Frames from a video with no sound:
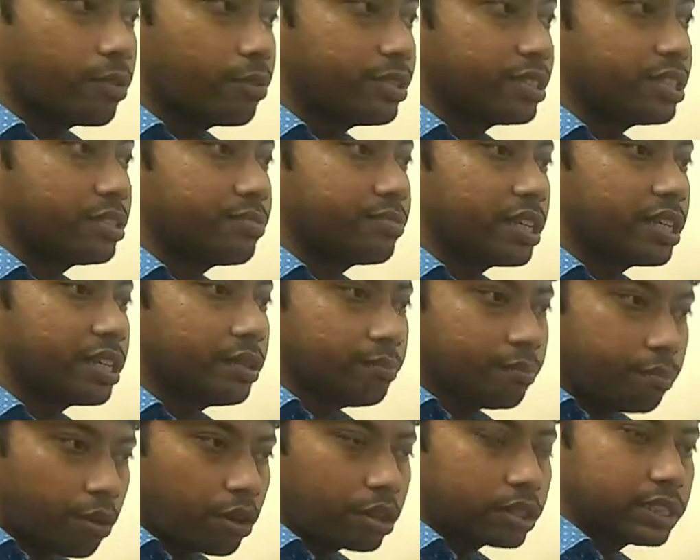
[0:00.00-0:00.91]
which is very
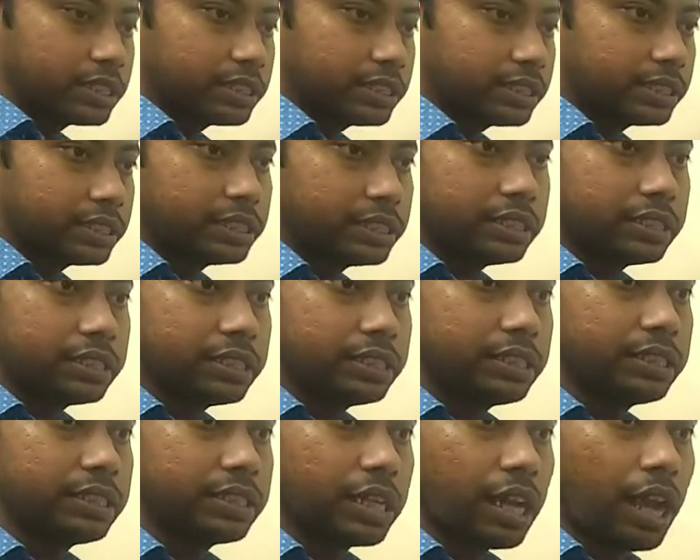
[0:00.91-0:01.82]
important
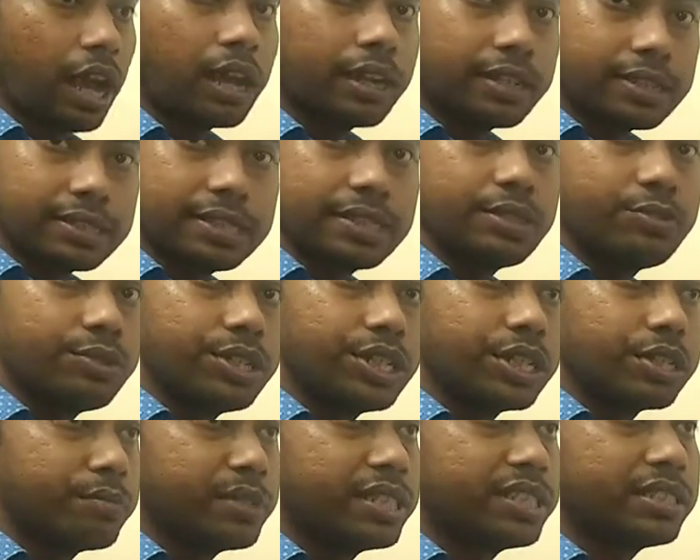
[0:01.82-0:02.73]
in RSC
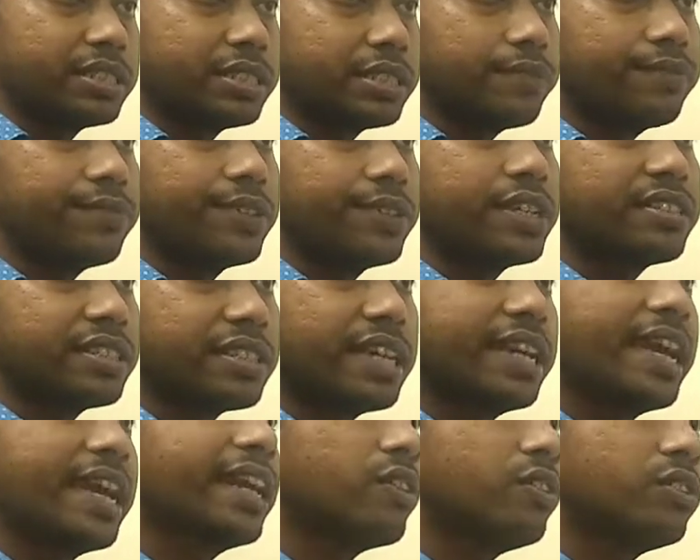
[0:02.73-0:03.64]
unit, means refrigeration
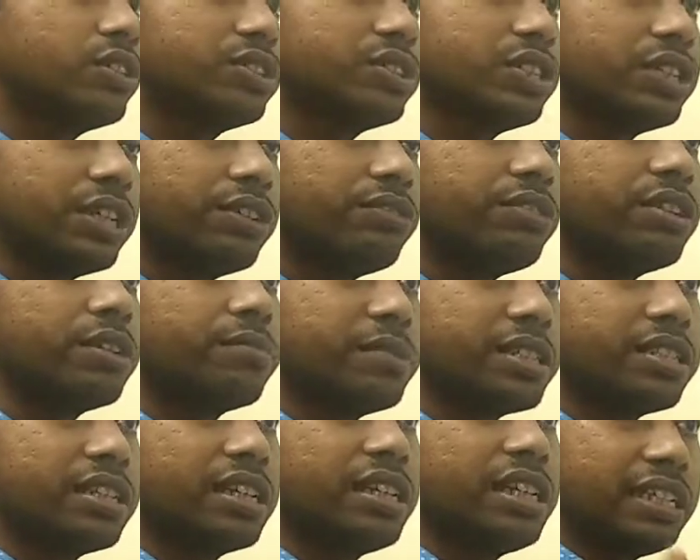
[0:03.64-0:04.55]
and air conditioning unit,
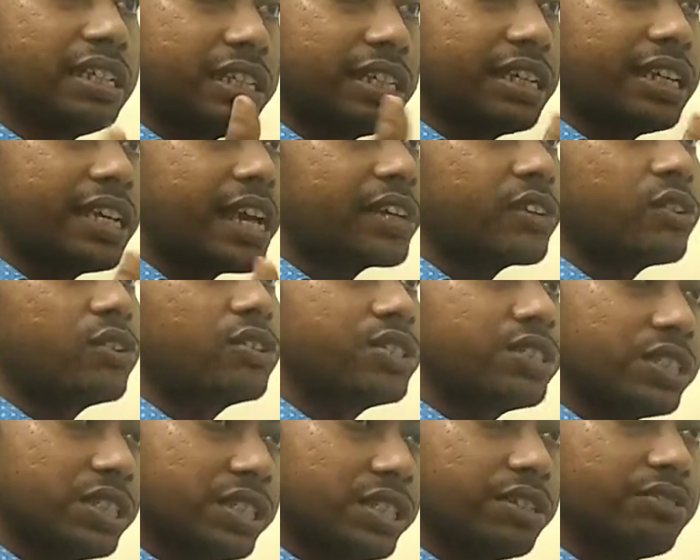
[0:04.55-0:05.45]
basically in air
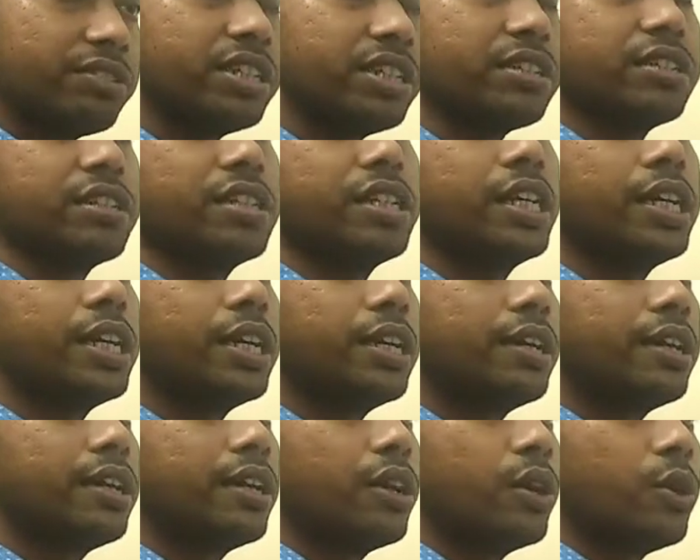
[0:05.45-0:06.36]
conditioning unit,
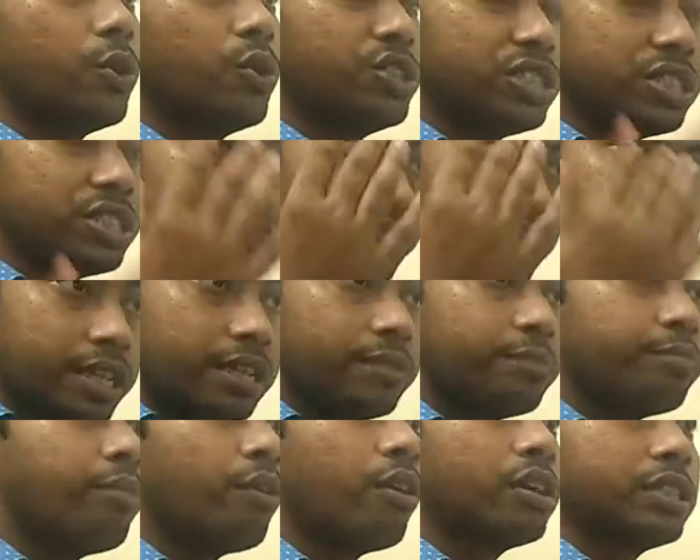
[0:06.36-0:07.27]
which is very
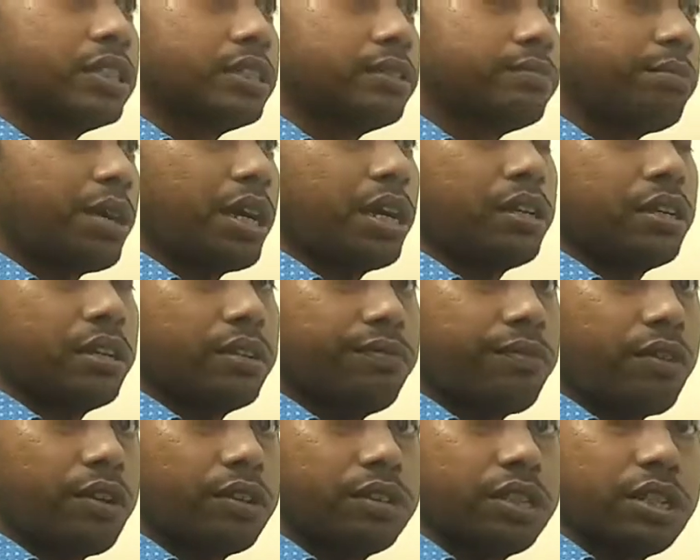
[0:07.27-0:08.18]
important part
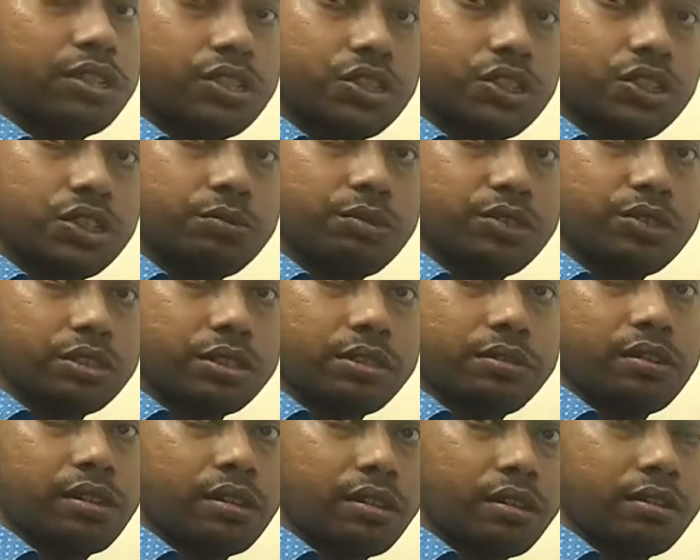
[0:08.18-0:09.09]
of the
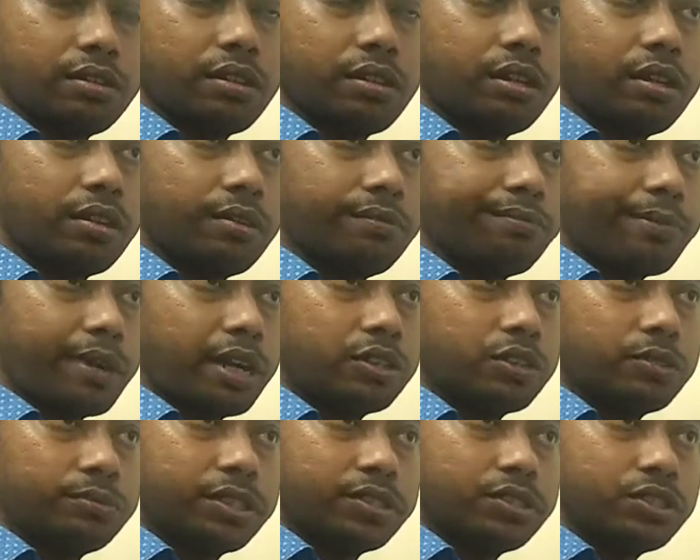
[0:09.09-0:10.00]
distribution on the
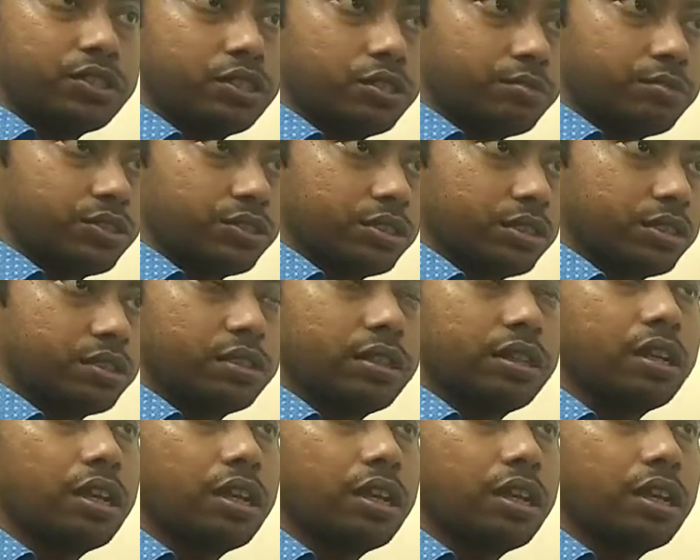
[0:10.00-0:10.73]
part of the distribution.